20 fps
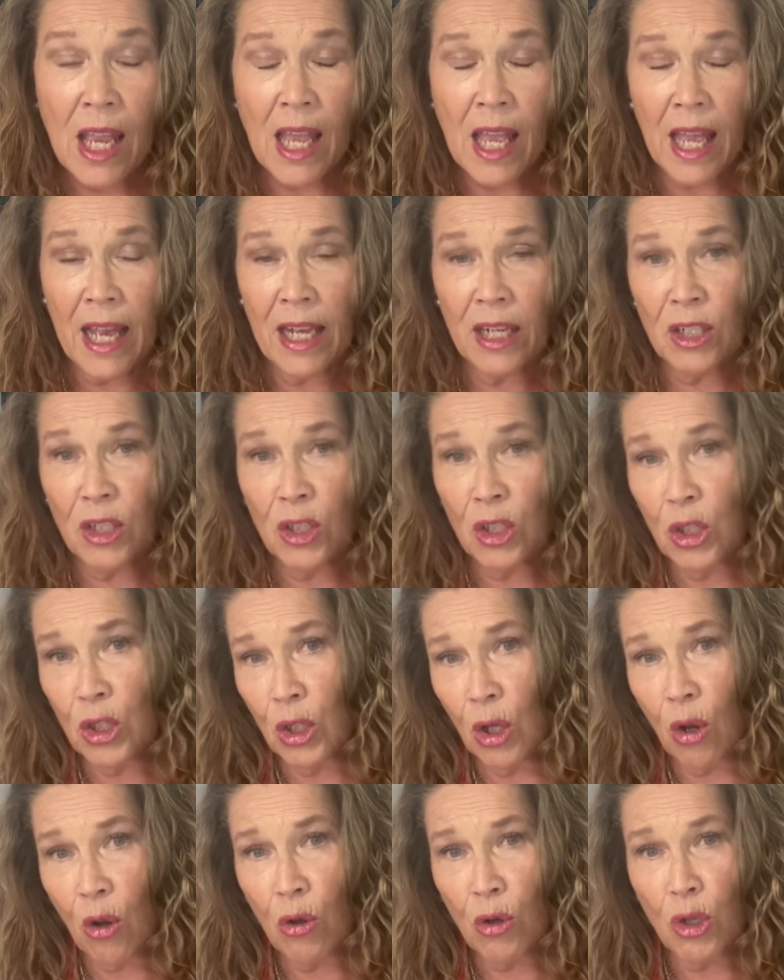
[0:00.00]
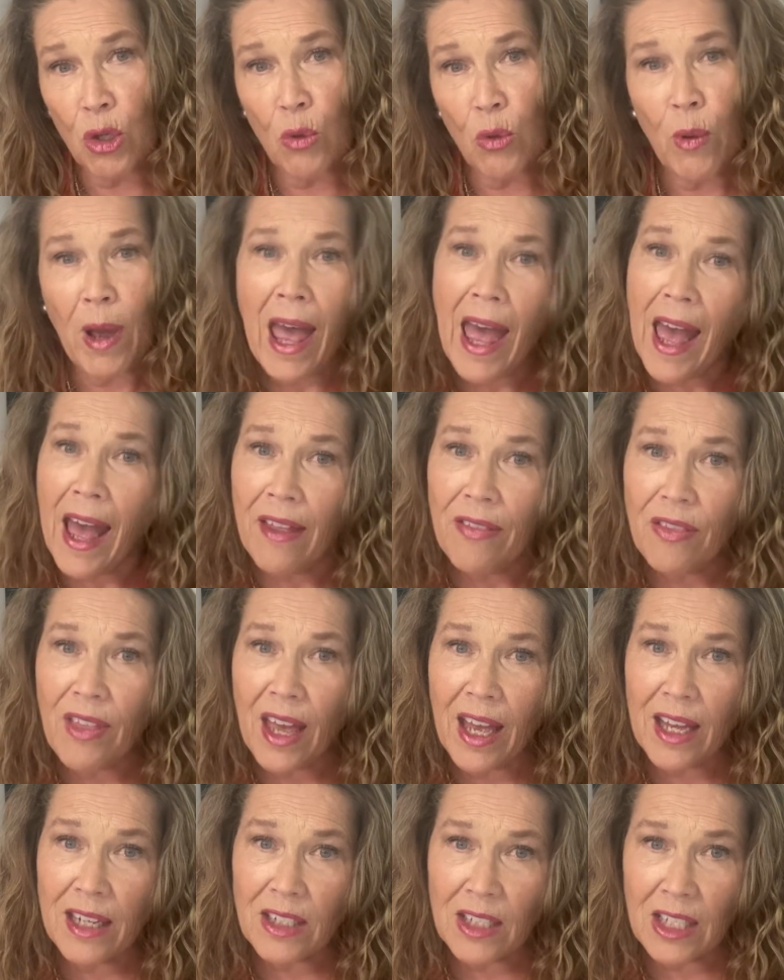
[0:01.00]
And so you add
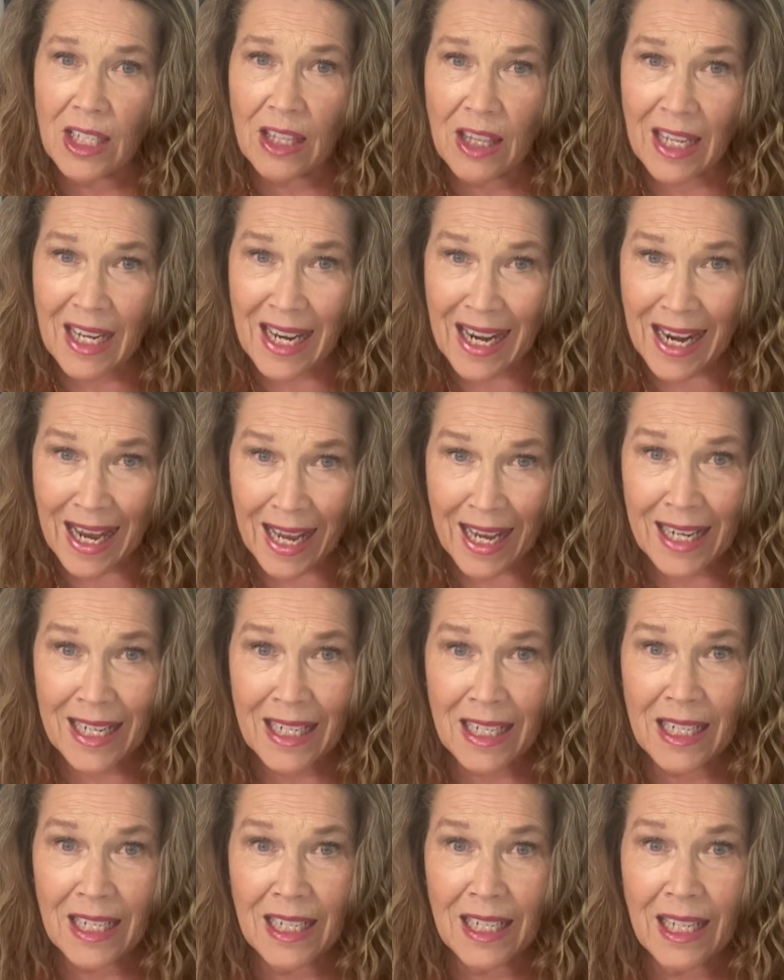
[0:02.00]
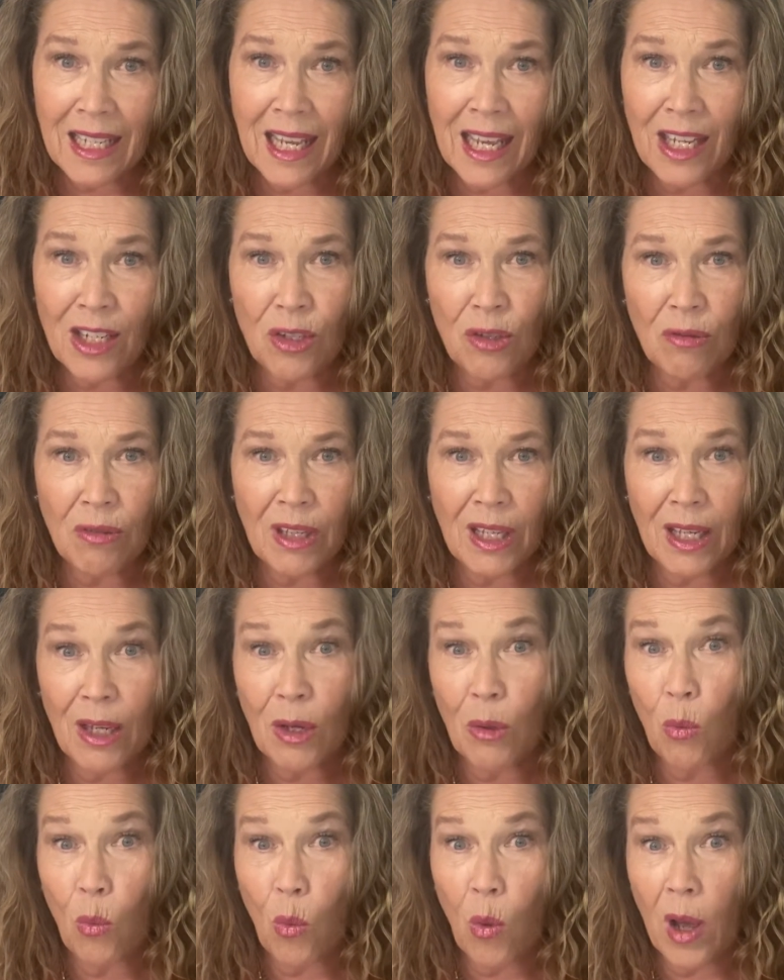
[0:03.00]
that to the 90 and you
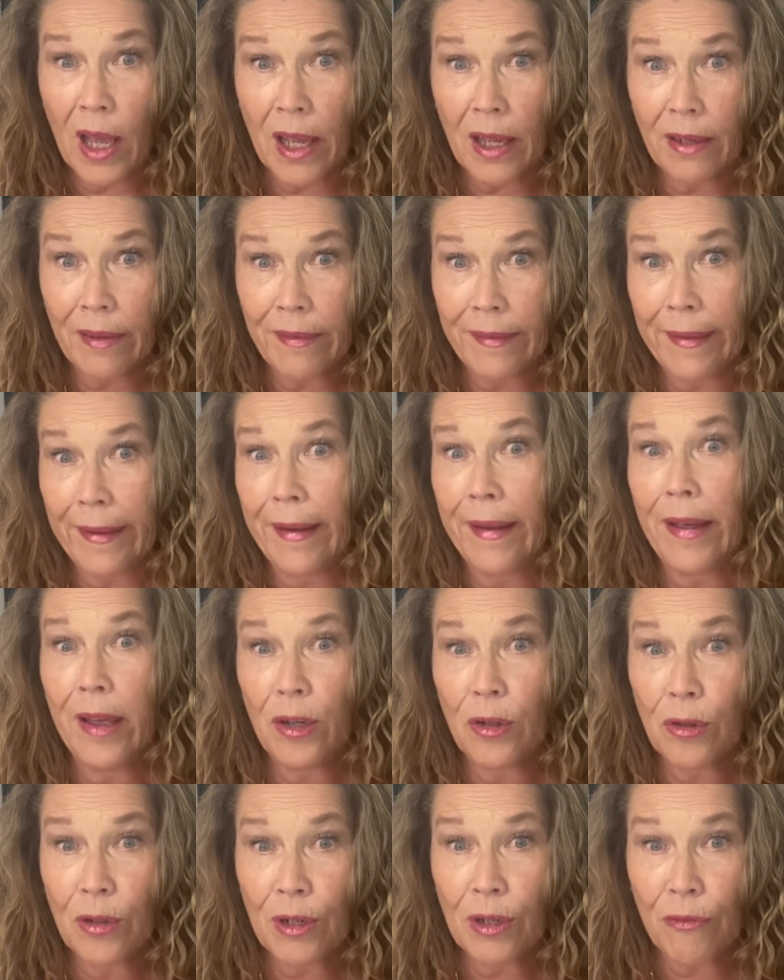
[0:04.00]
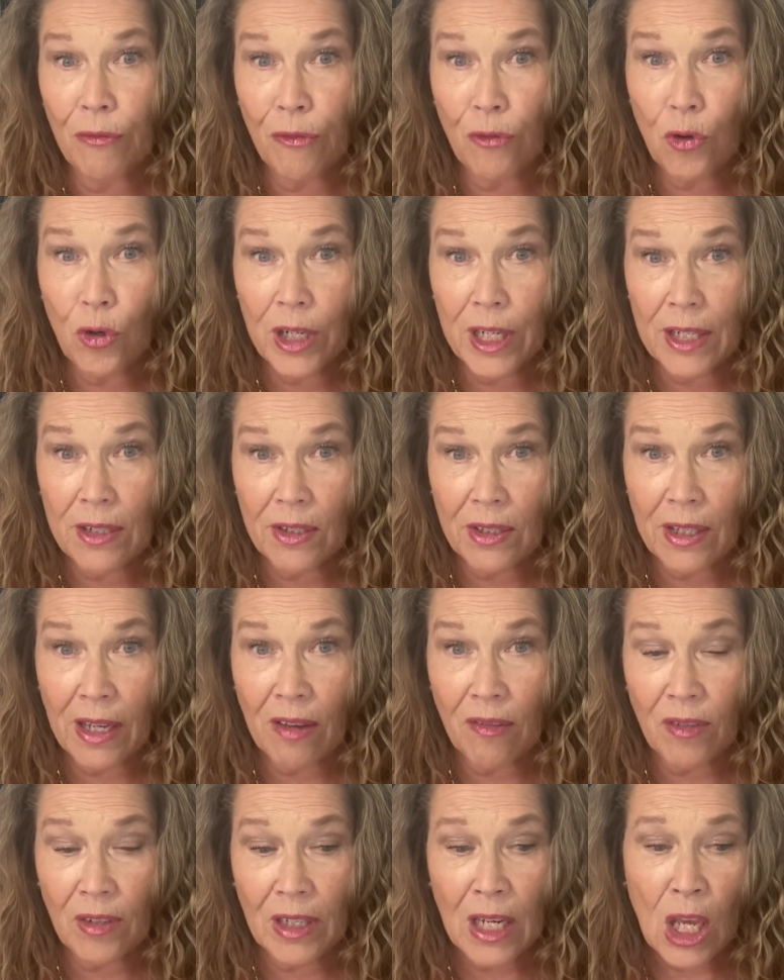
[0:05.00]
get what?
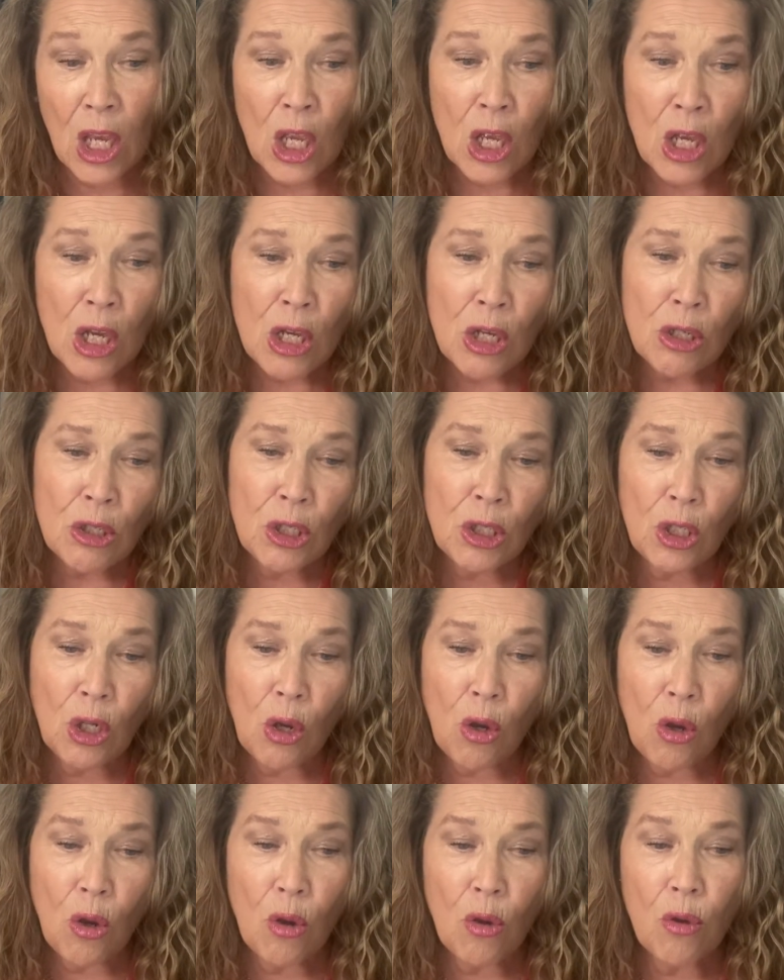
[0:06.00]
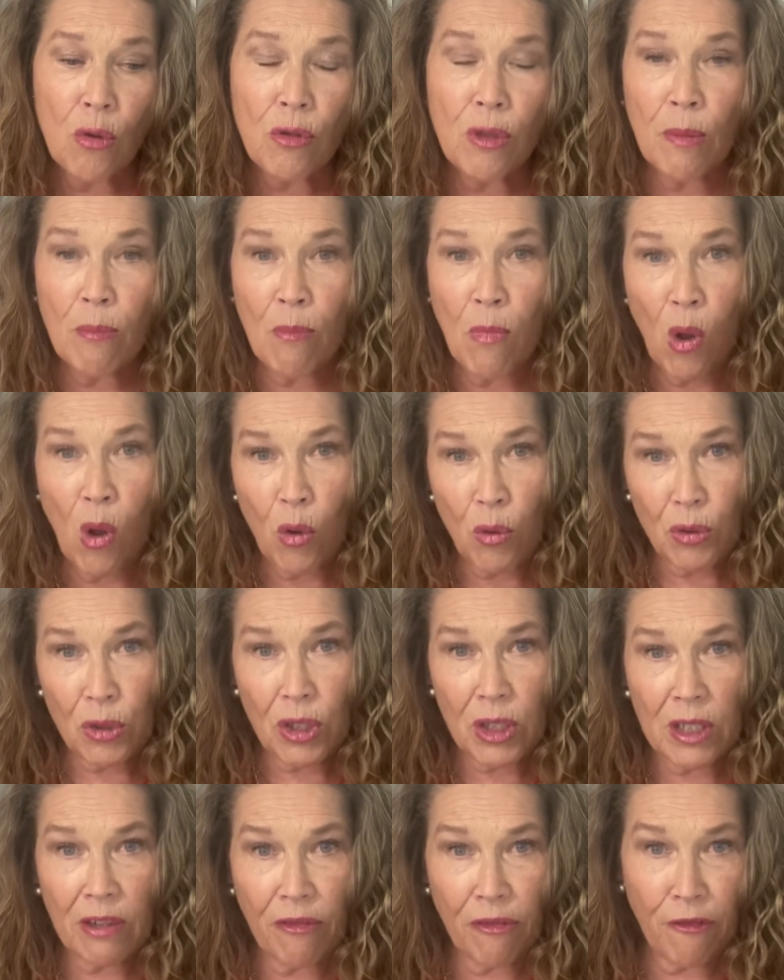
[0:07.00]
147. So the
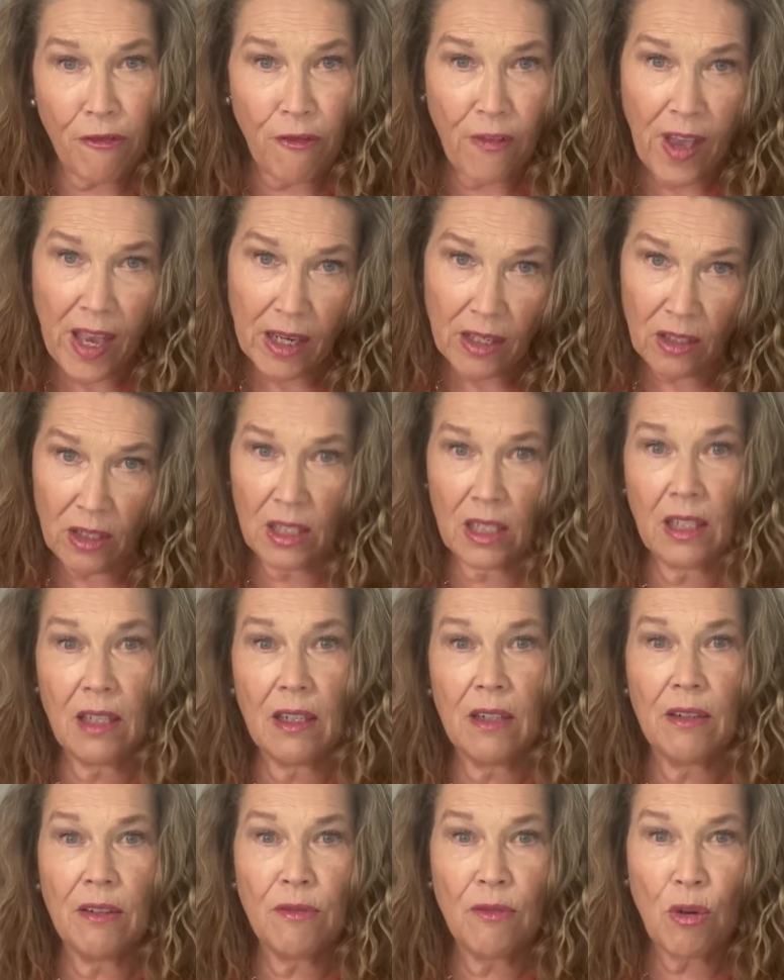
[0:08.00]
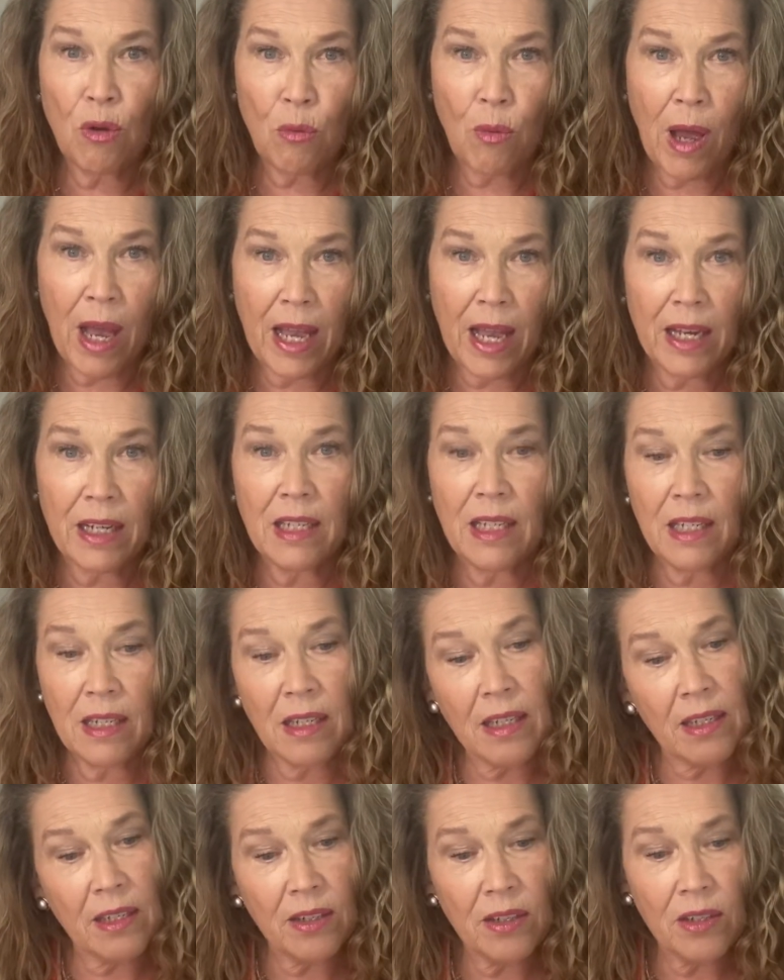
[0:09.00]
most effective riding
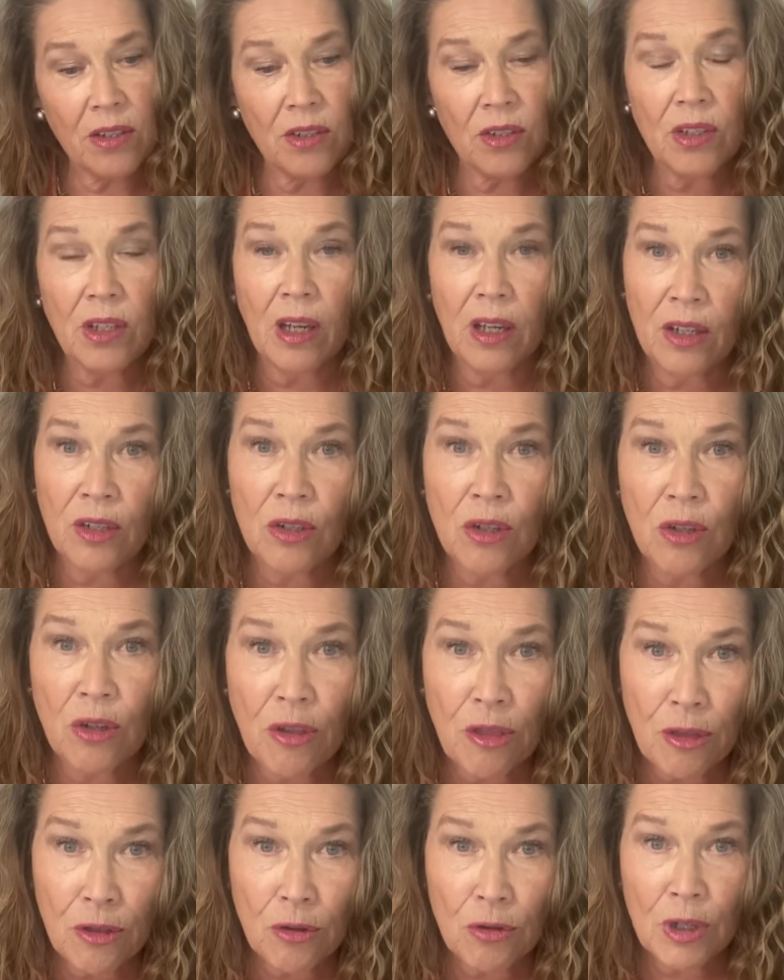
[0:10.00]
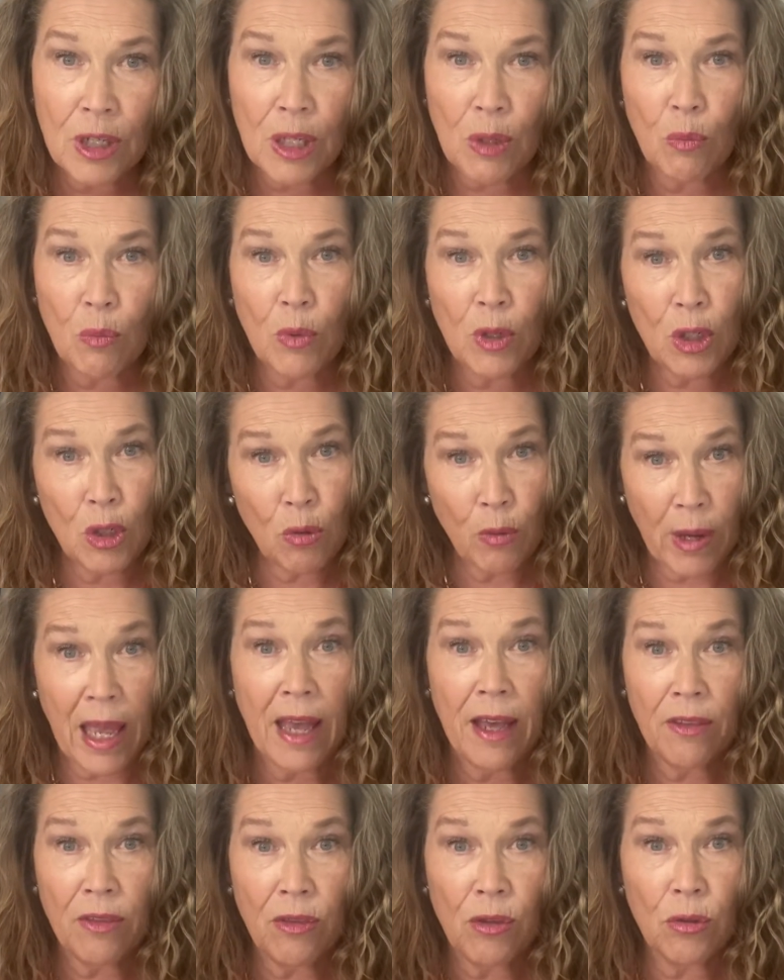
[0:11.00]
is under 30 when you
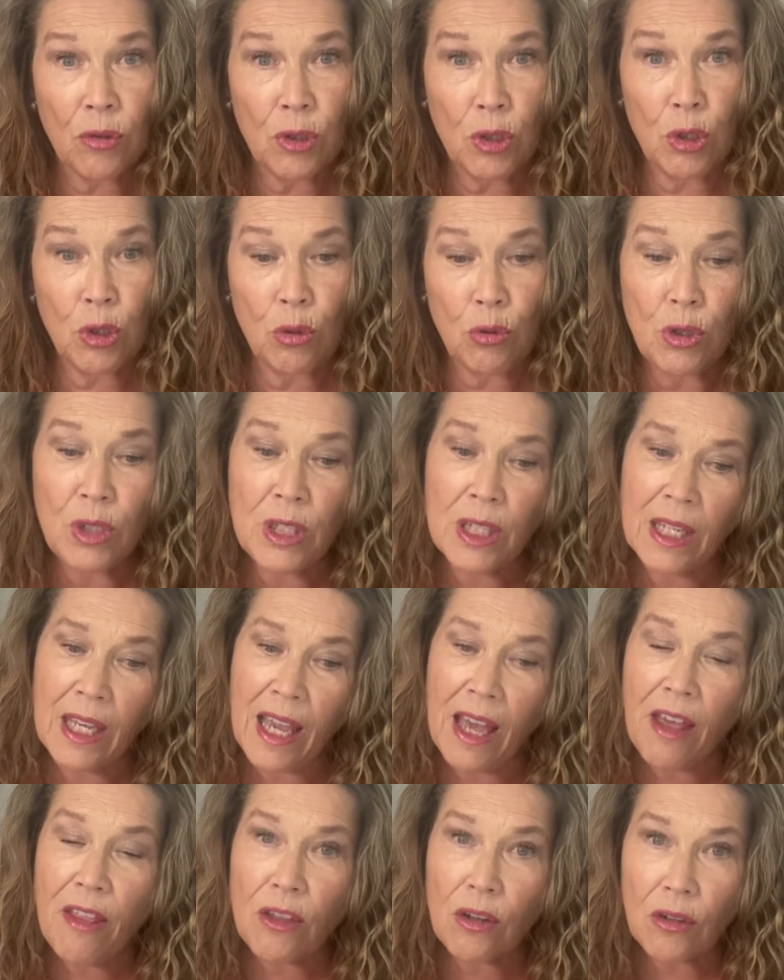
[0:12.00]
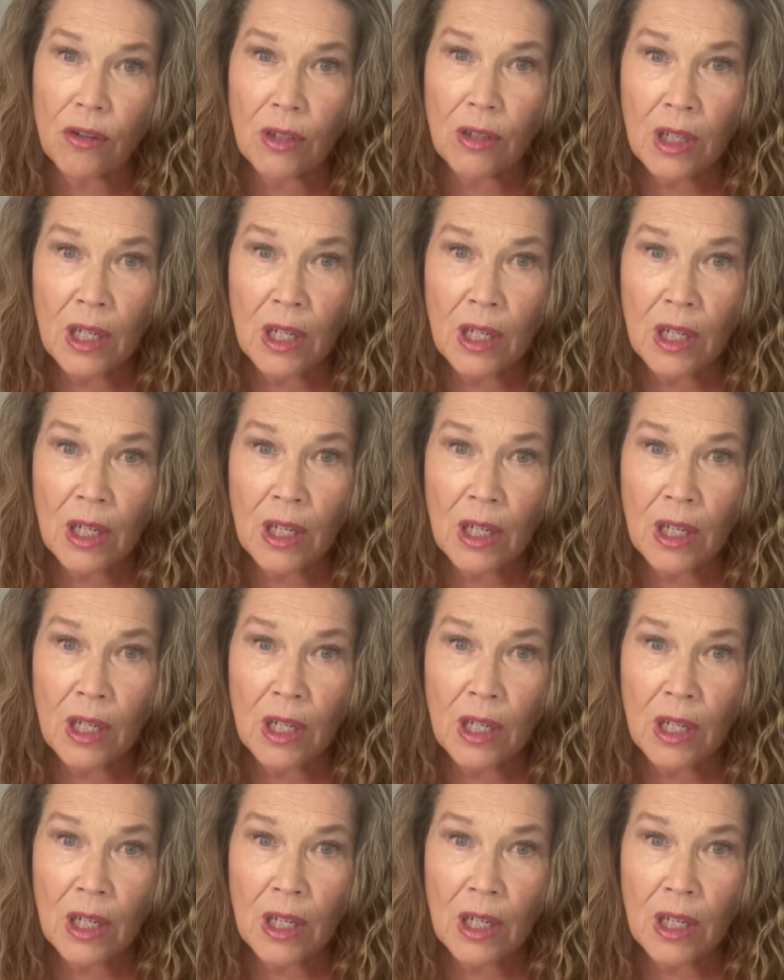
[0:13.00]
add those two together.